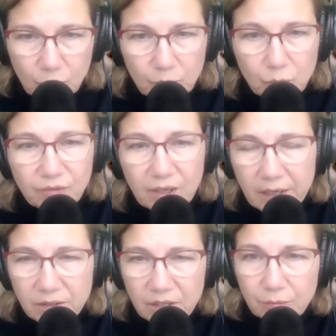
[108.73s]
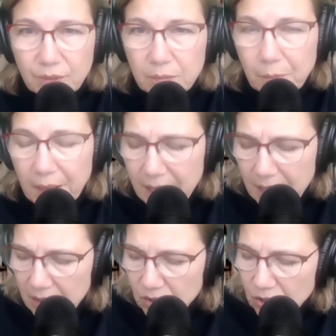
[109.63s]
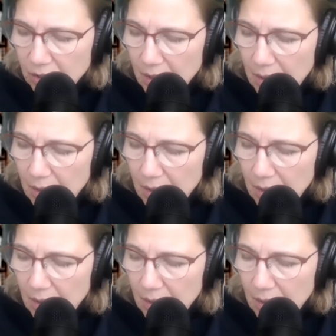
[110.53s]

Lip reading: were moving on to the written page,